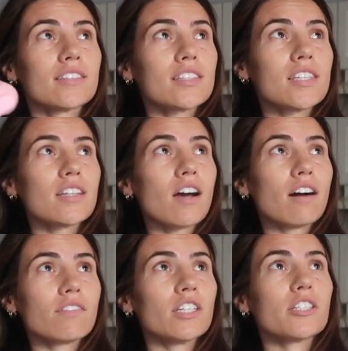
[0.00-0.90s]
did
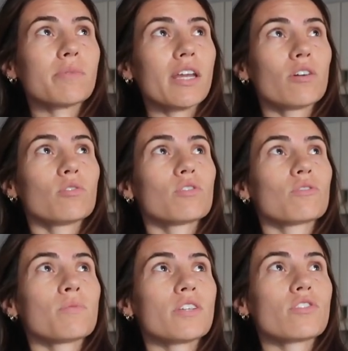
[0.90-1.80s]
not finish my notes
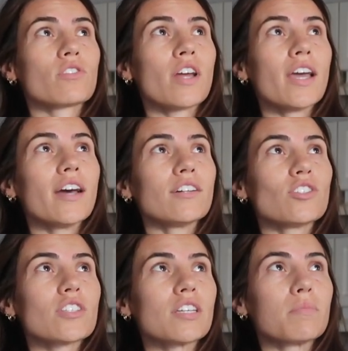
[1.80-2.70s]
from yesterday. I
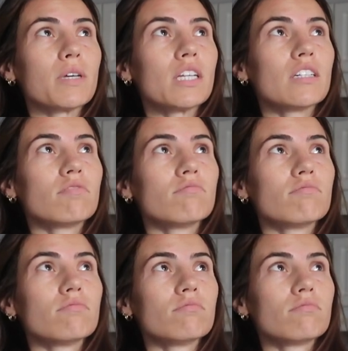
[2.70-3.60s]
just have been
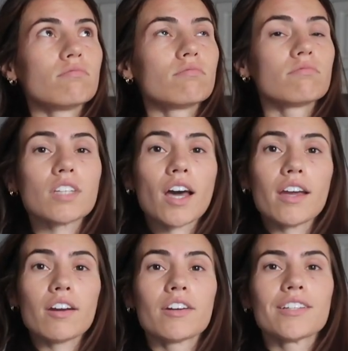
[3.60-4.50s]

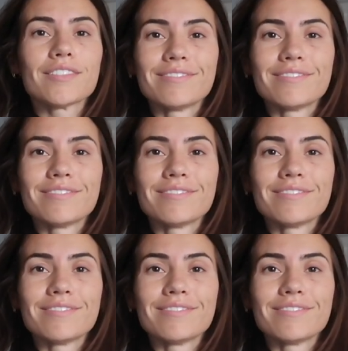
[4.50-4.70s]
tired.